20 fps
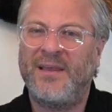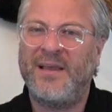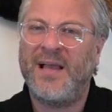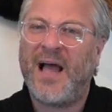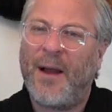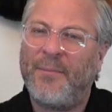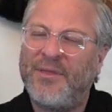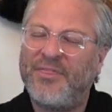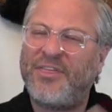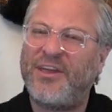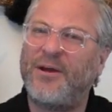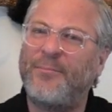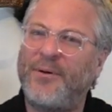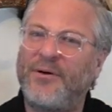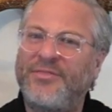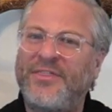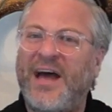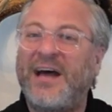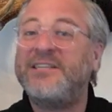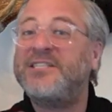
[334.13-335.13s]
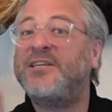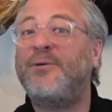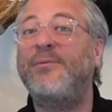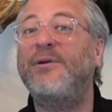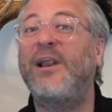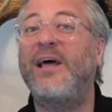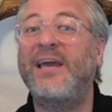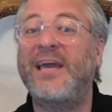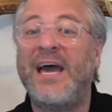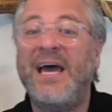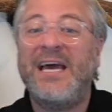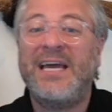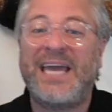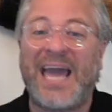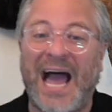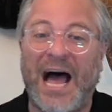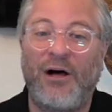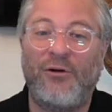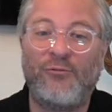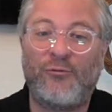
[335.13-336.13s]
I mean, think about that. Someone like
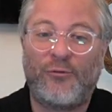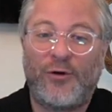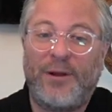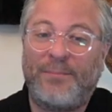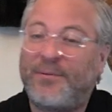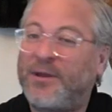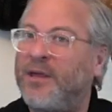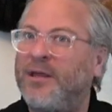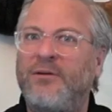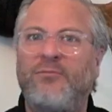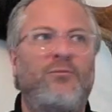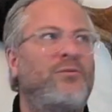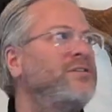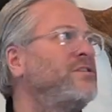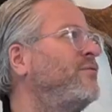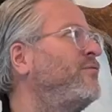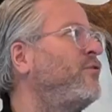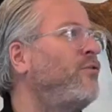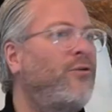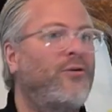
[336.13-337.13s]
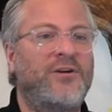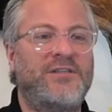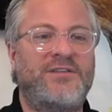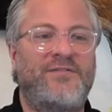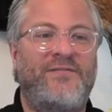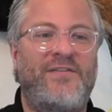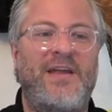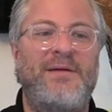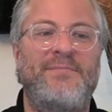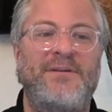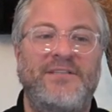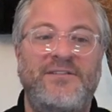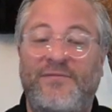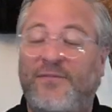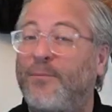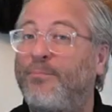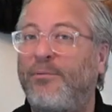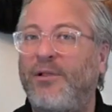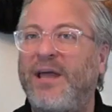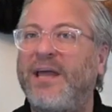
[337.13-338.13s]
Cal Ripken was, of course, famous for
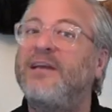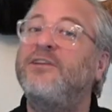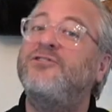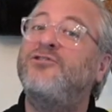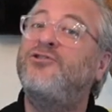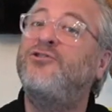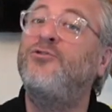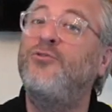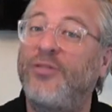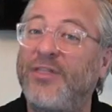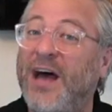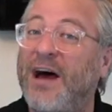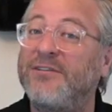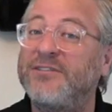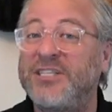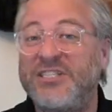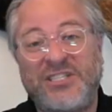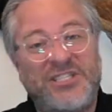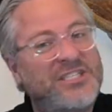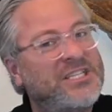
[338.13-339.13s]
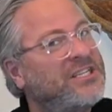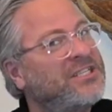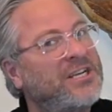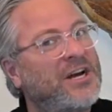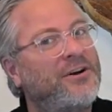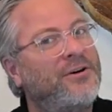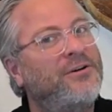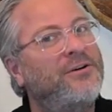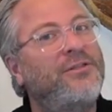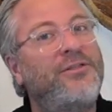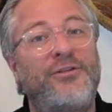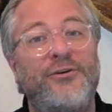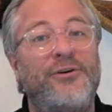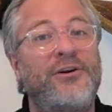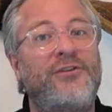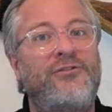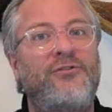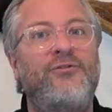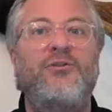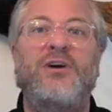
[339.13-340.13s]
playing
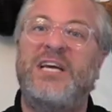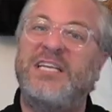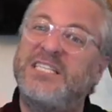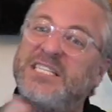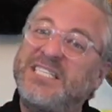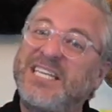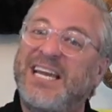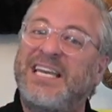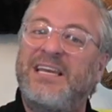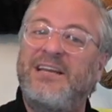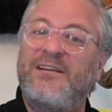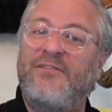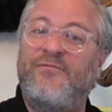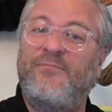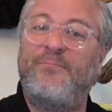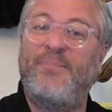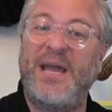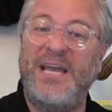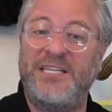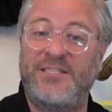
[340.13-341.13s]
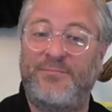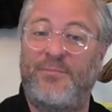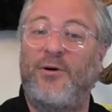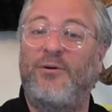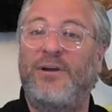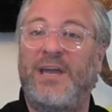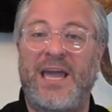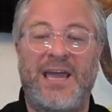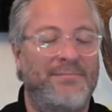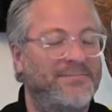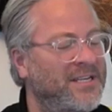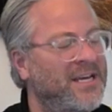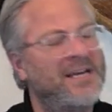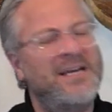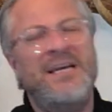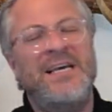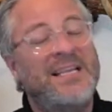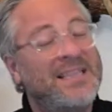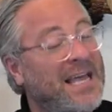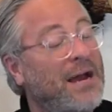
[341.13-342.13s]
2,632 consecutive baseball games.
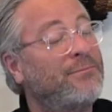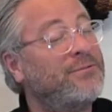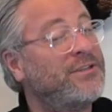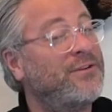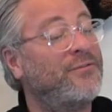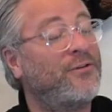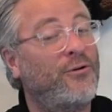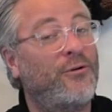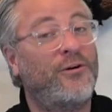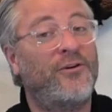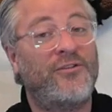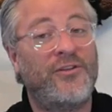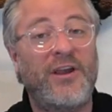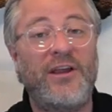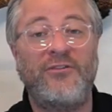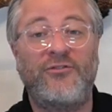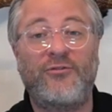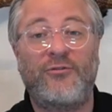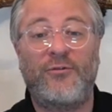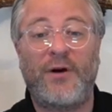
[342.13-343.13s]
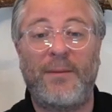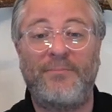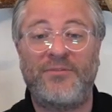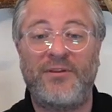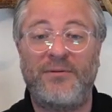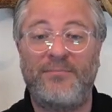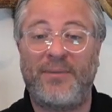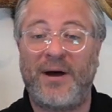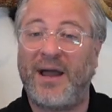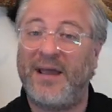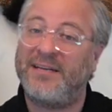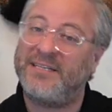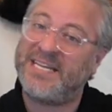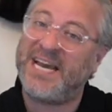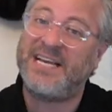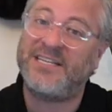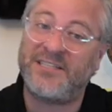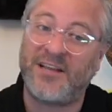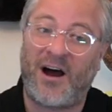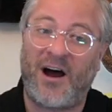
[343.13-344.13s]
That was, of course, interrupted by
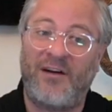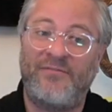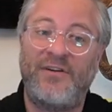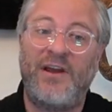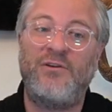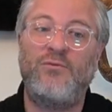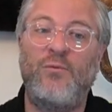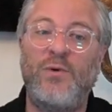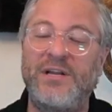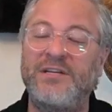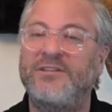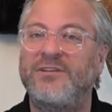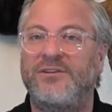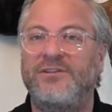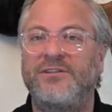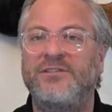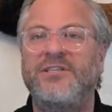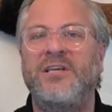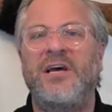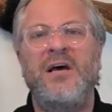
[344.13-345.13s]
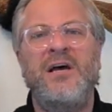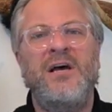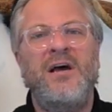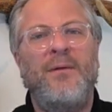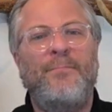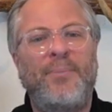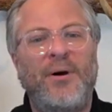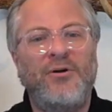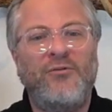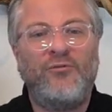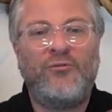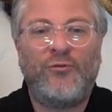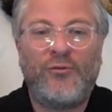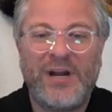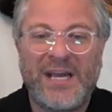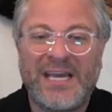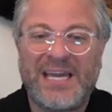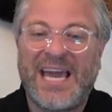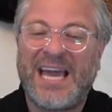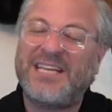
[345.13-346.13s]
days off and winters. But
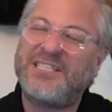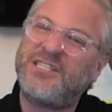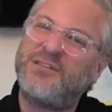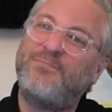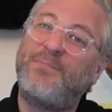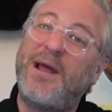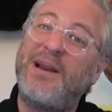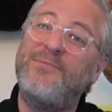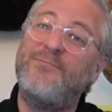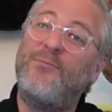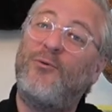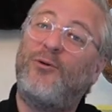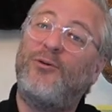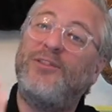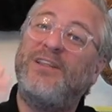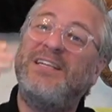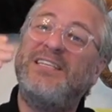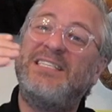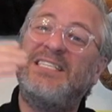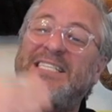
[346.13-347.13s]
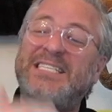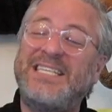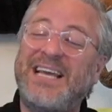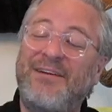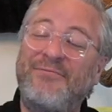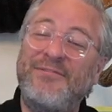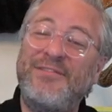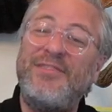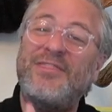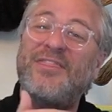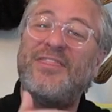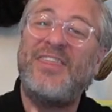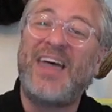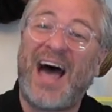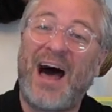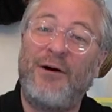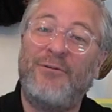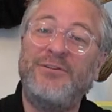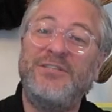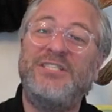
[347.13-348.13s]
Rick has spent more than
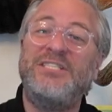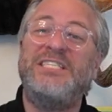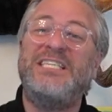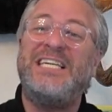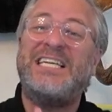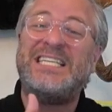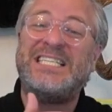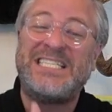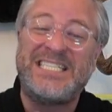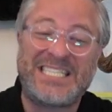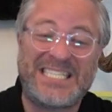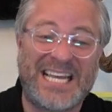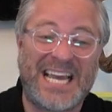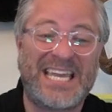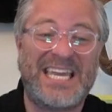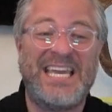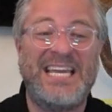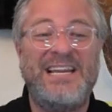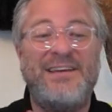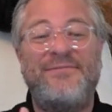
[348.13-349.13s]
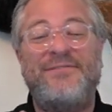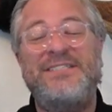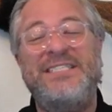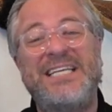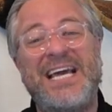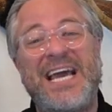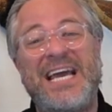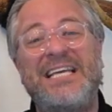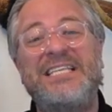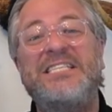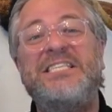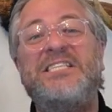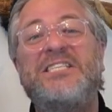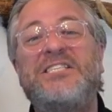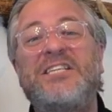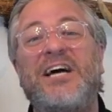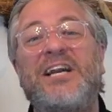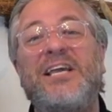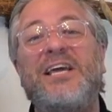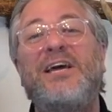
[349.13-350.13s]
7,000 consecutive days
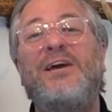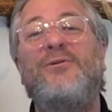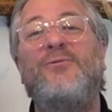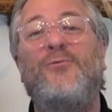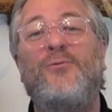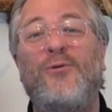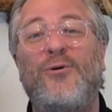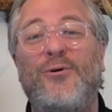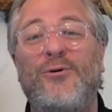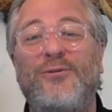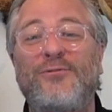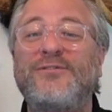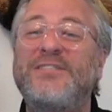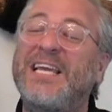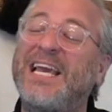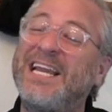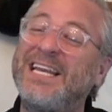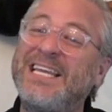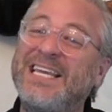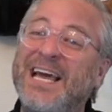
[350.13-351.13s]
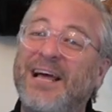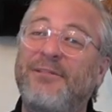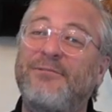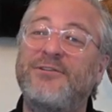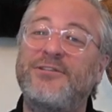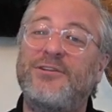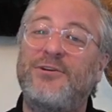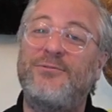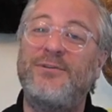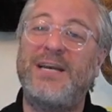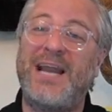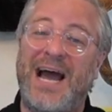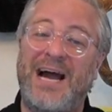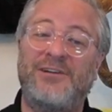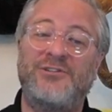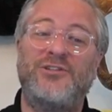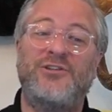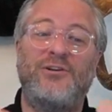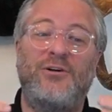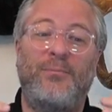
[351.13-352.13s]
studying wolves in Yellowstone
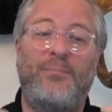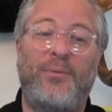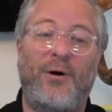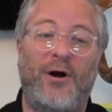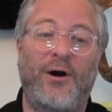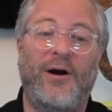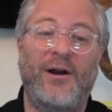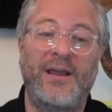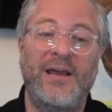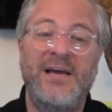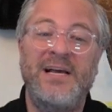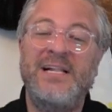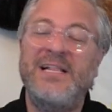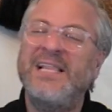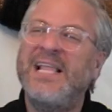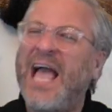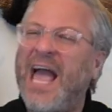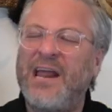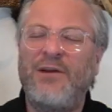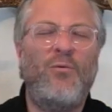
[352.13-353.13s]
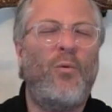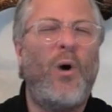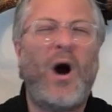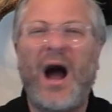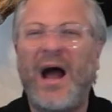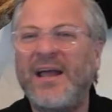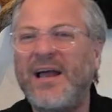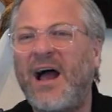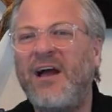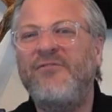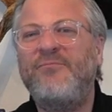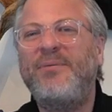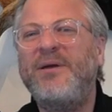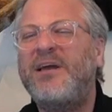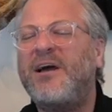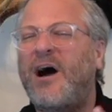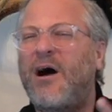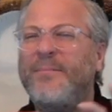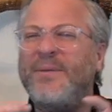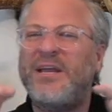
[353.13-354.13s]
National Park. And why I've
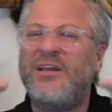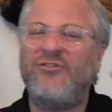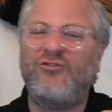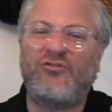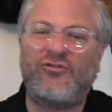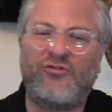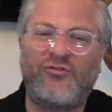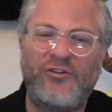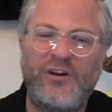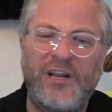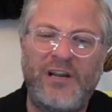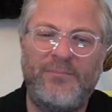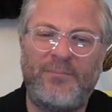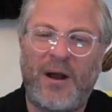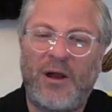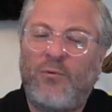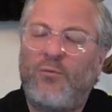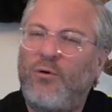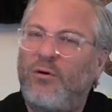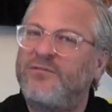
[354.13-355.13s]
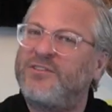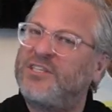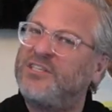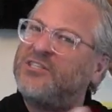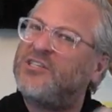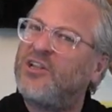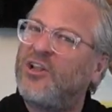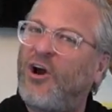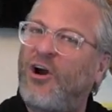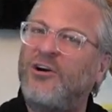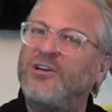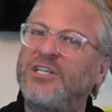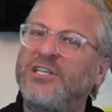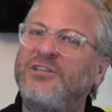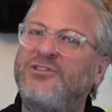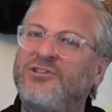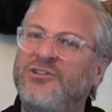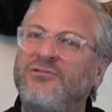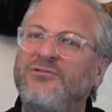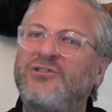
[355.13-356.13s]
become intrigued by wolves is largely
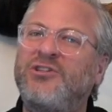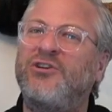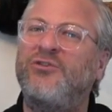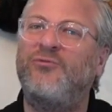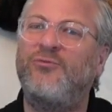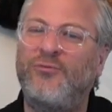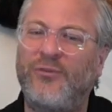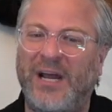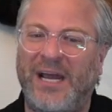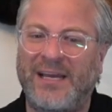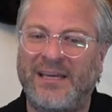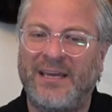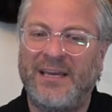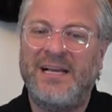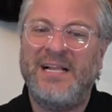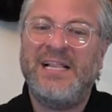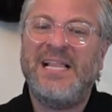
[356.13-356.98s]
due to Rick.